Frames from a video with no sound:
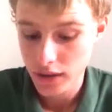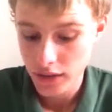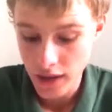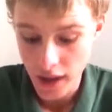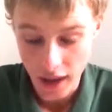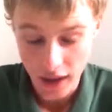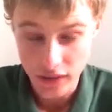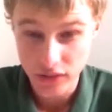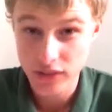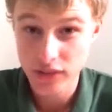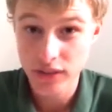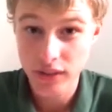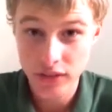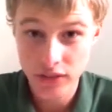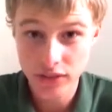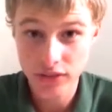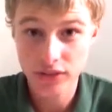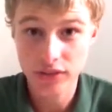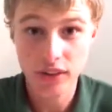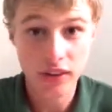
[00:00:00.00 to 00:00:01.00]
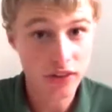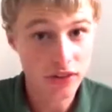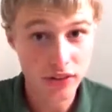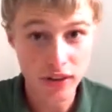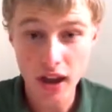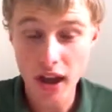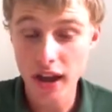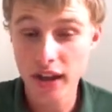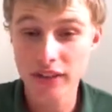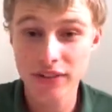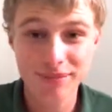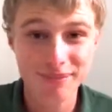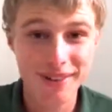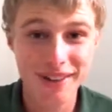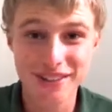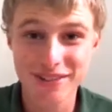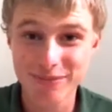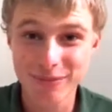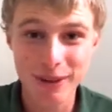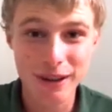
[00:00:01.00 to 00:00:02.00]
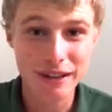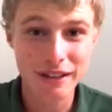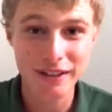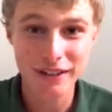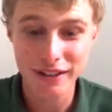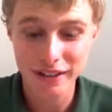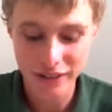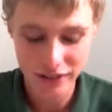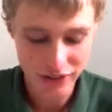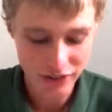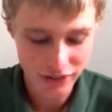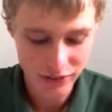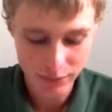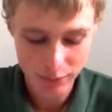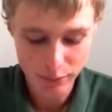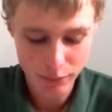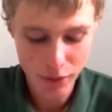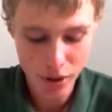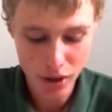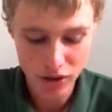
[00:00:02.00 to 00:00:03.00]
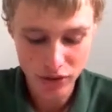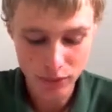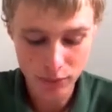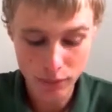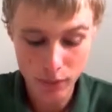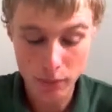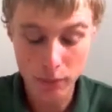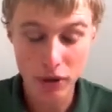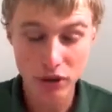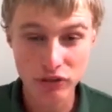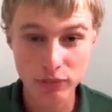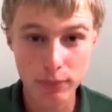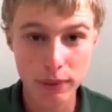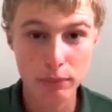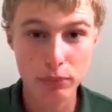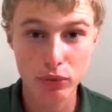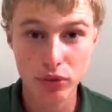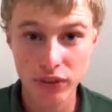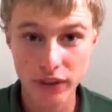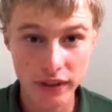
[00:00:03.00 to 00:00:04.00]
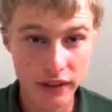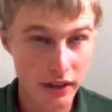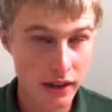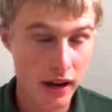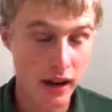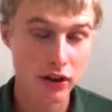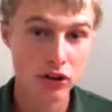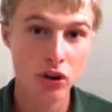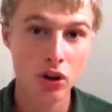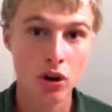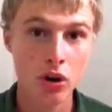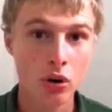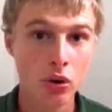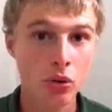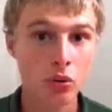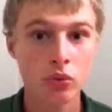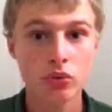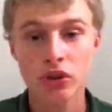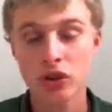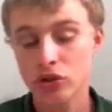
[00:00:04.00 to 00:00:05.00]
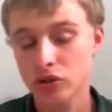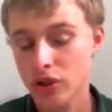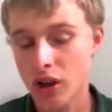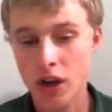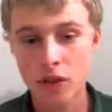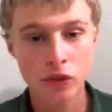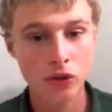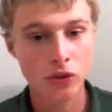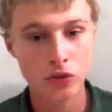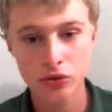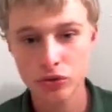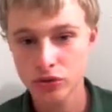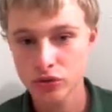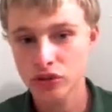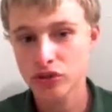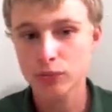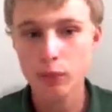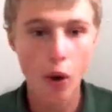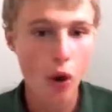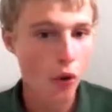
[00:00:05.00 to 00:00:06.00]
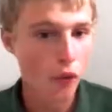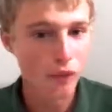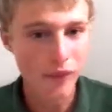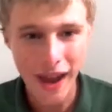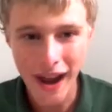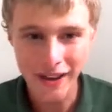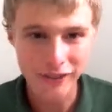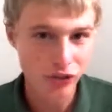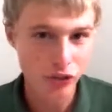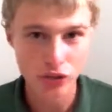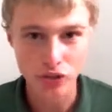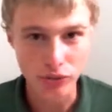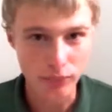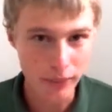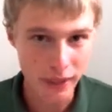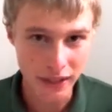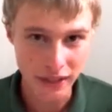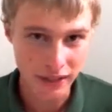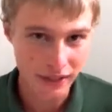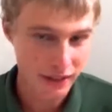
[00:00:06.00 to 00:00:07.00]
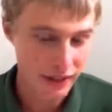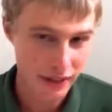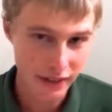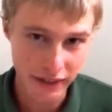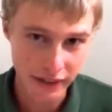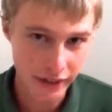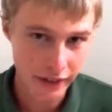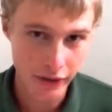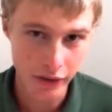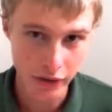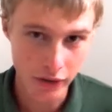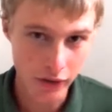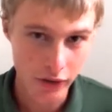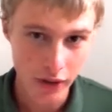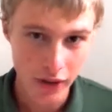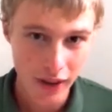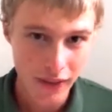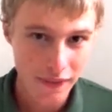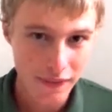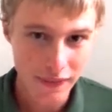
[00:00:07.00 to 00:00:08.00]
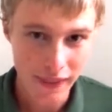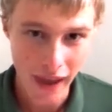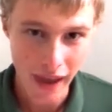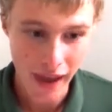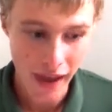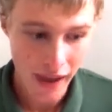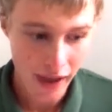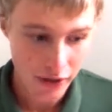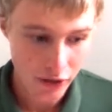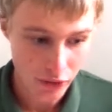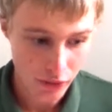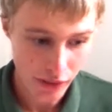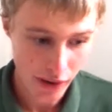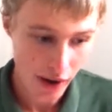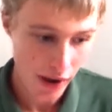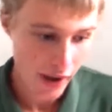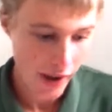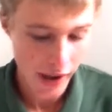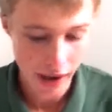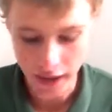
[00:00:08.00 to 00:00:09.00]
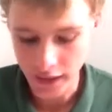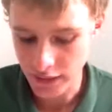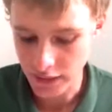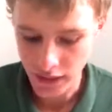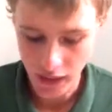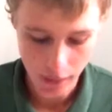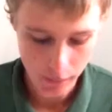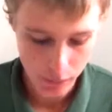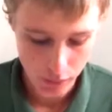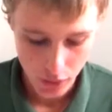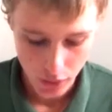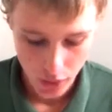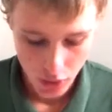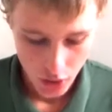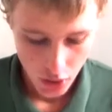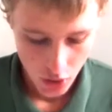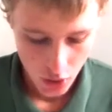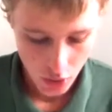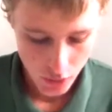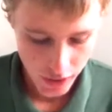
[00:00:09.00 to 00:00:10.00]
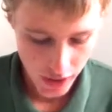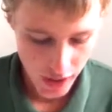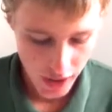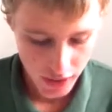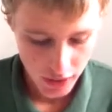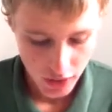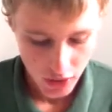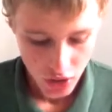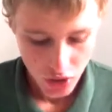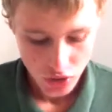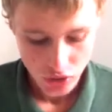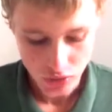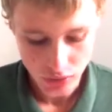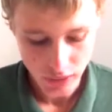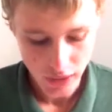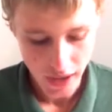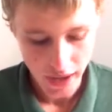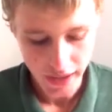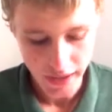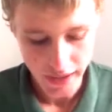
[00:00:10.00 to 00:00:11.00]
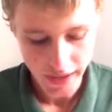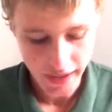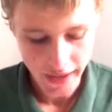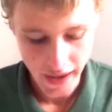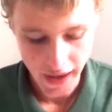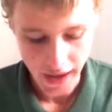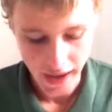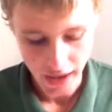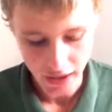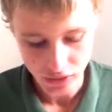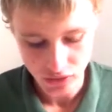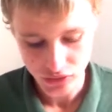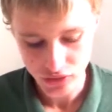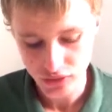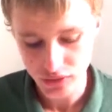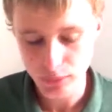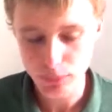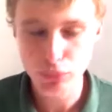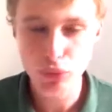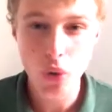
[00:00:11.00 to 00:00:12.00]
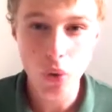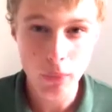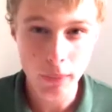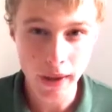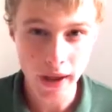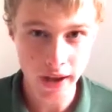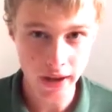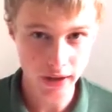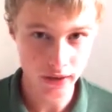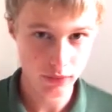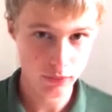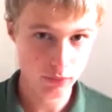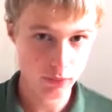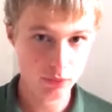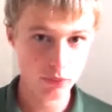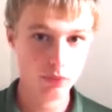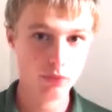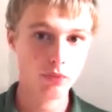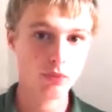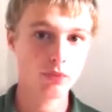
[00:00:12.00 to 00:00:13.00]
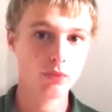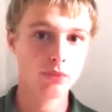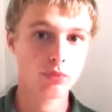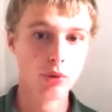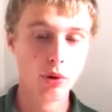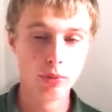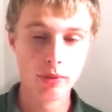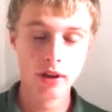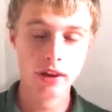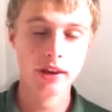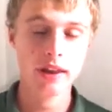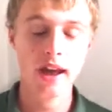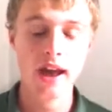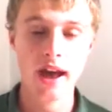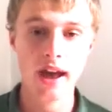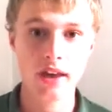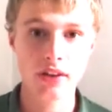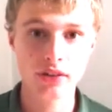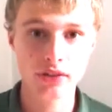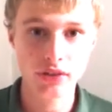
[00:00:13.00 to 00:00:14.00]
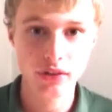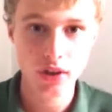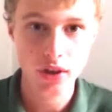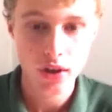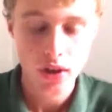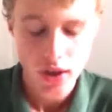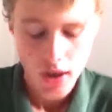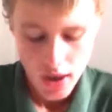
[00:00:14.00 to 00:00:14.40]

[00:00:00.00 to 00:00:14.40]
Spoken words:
Yes, it's not as much money as a bunch of people think, and I know there's other small factors of money in here that you're not adding up. Okay, so like gas, propane gas.